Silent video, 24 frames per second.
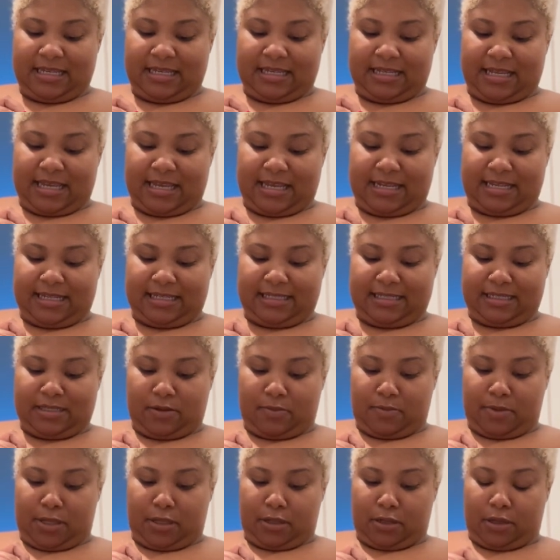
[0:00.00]
Like, this is gonna
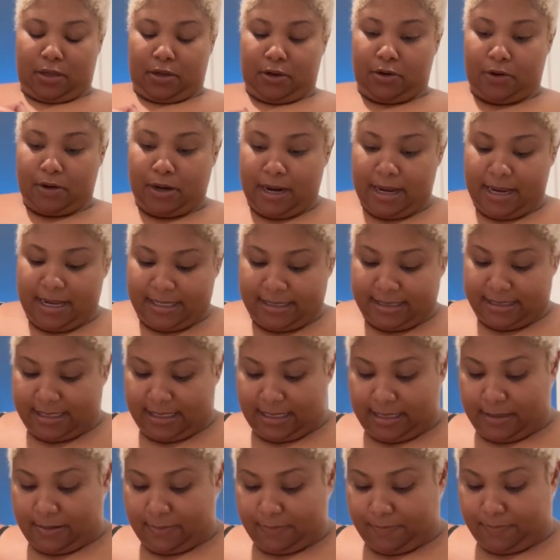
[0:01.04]
be looking
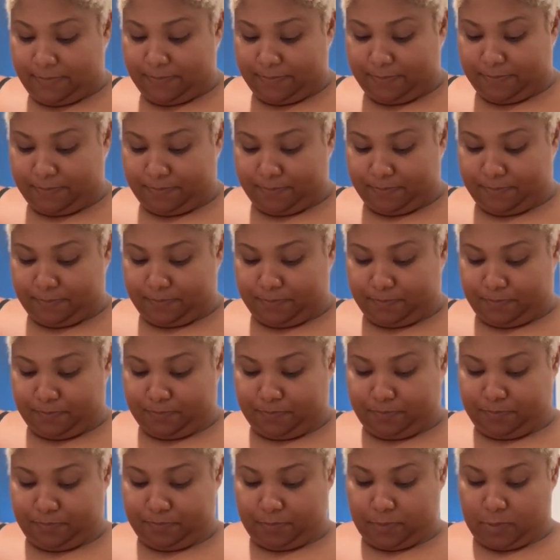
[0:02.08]
crazy.
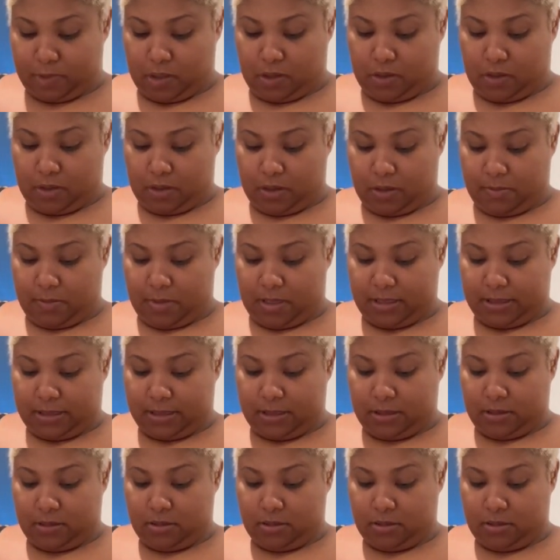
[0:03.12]
Hold on, let me see.